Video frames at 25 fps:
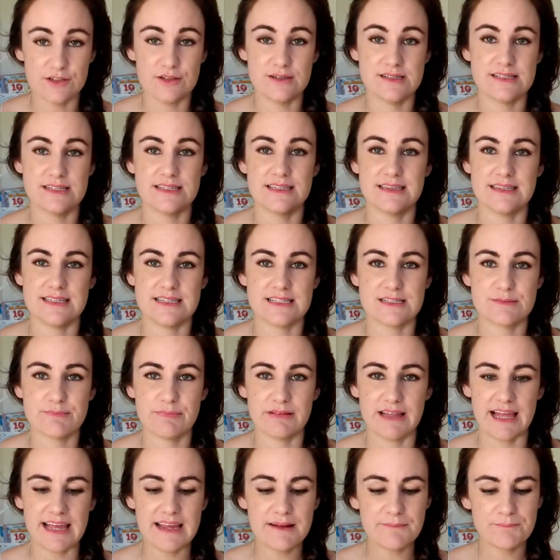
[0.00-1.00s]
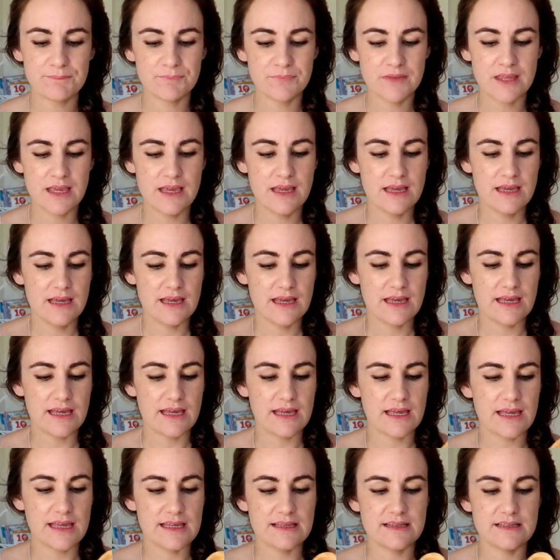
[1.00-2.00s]
using this plate
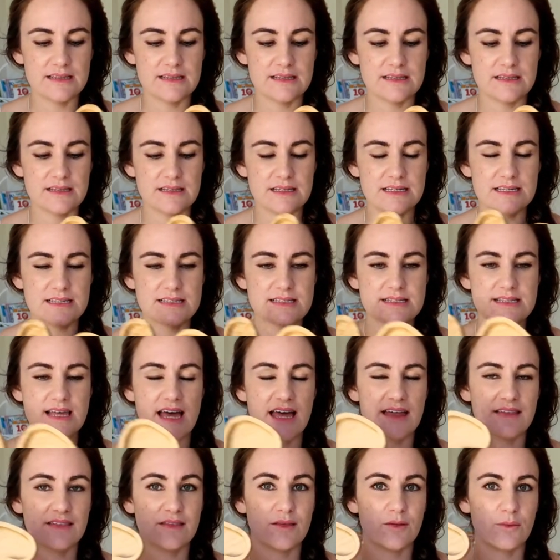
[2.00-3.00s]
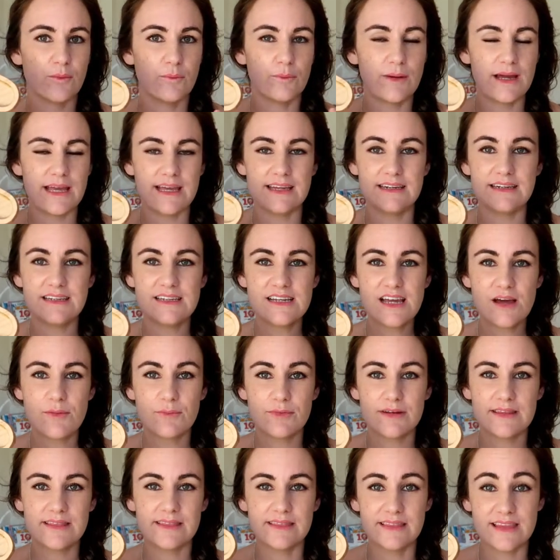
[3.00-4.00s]
is that we're ending up
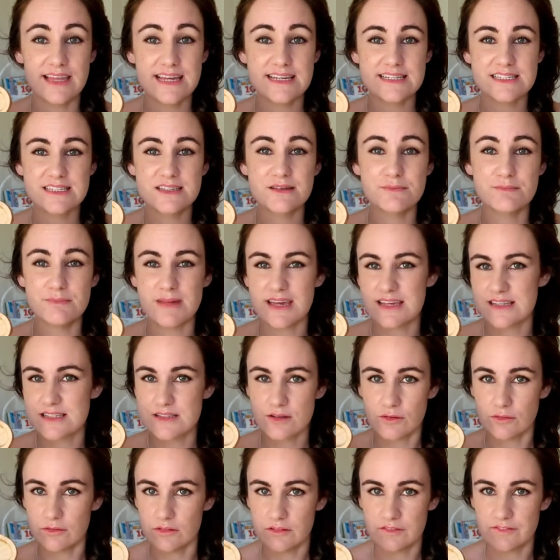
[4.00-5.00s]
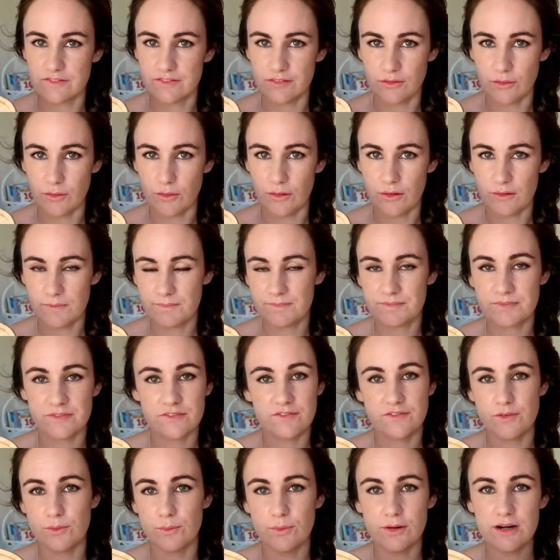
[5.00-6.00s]
with less mess on the floor.
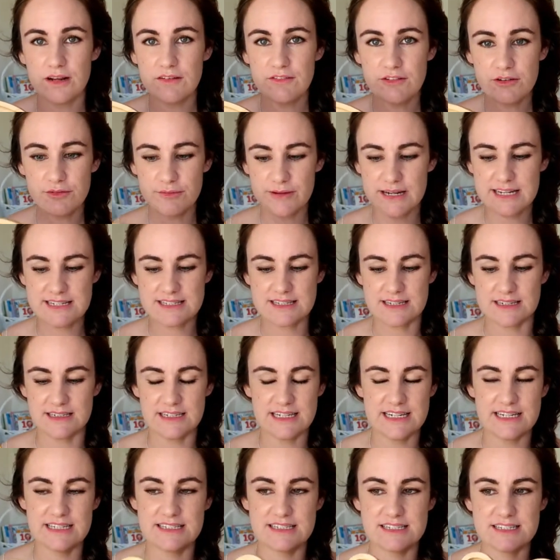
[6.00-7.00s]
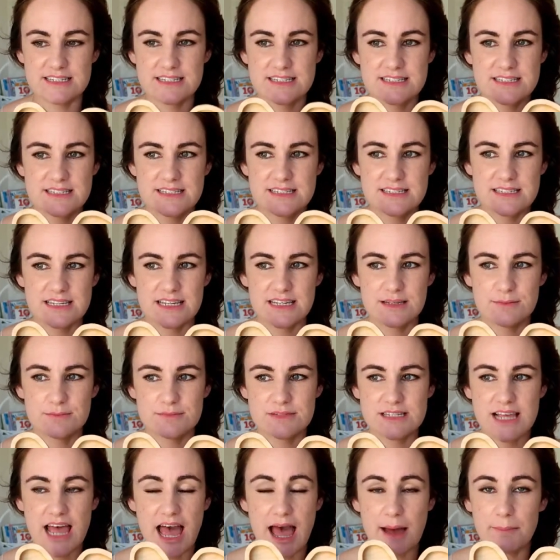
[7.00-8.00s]
For whatever reason, he just
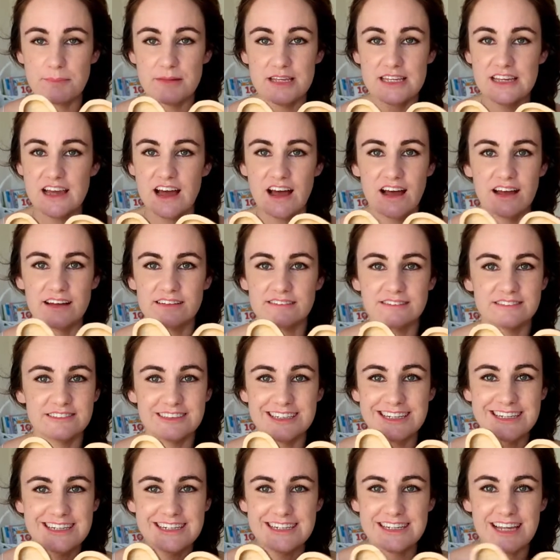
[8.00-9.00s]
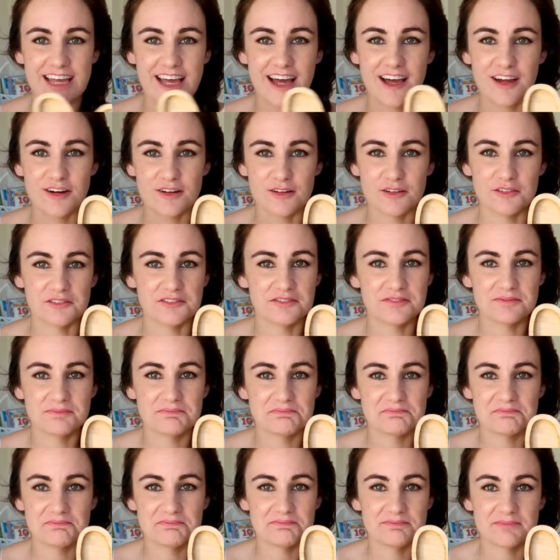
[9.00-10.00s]
seems happier eating out of
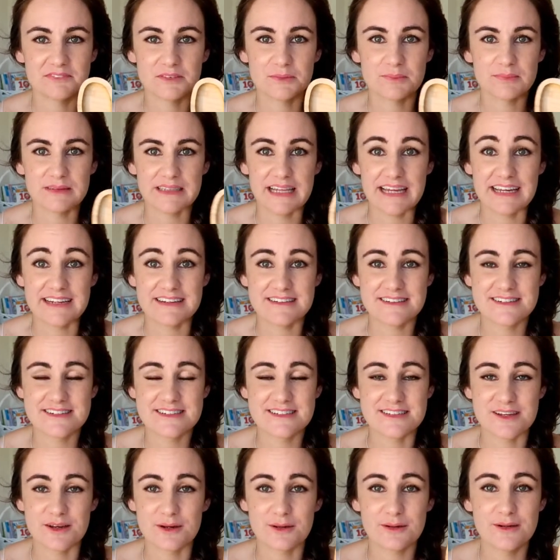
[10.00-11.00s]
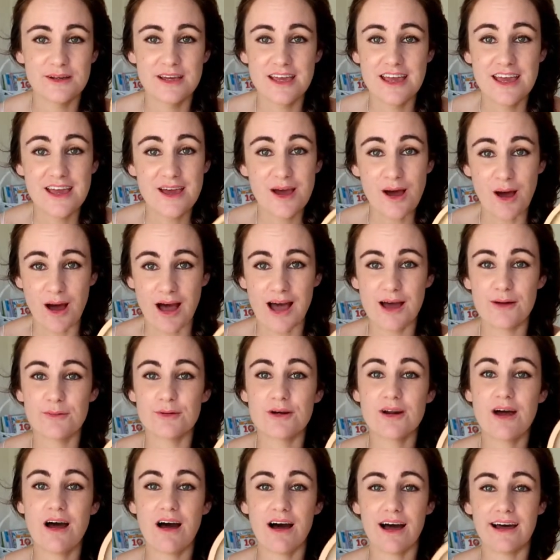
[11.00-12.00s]
the plate. So I
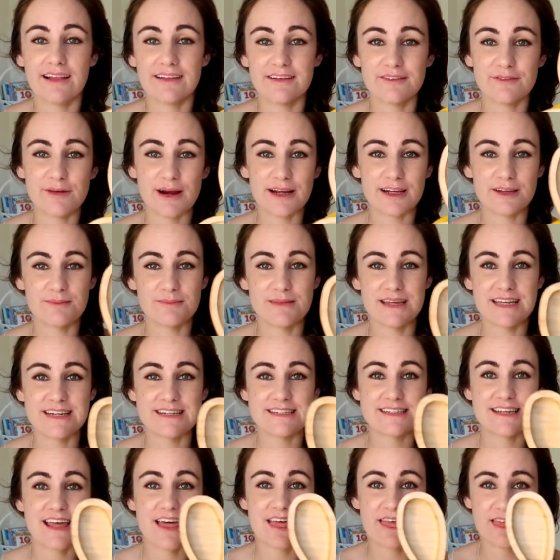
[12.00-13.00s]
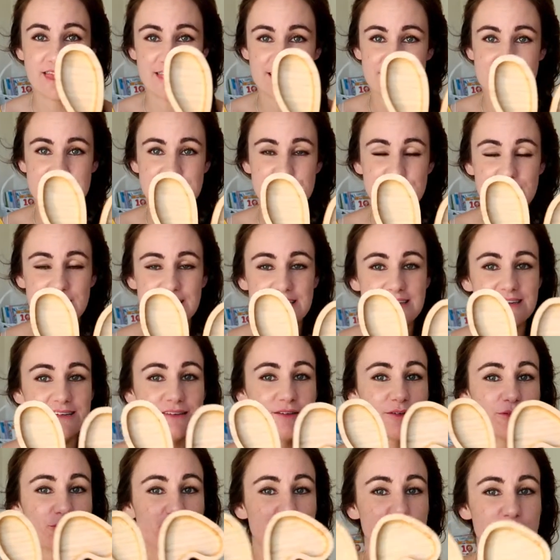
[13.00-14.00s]
would highly recommend this one.
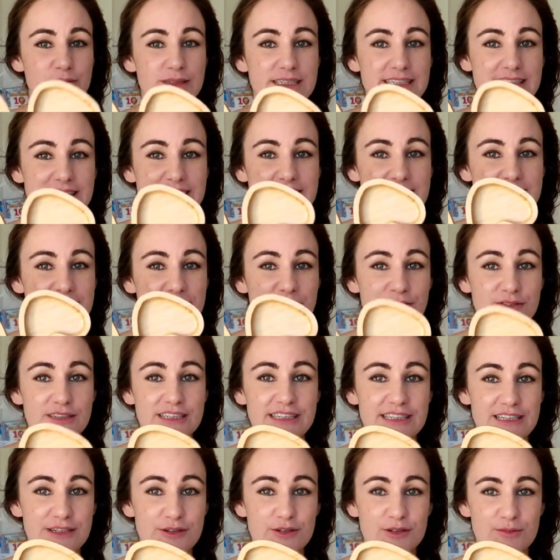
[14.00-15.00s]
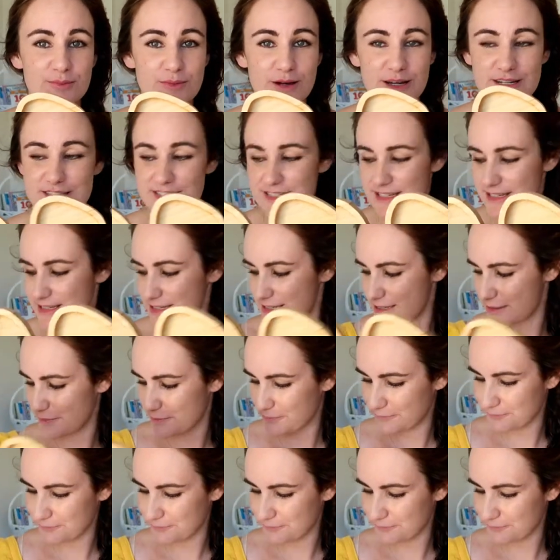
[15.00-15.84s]
Really good purchase.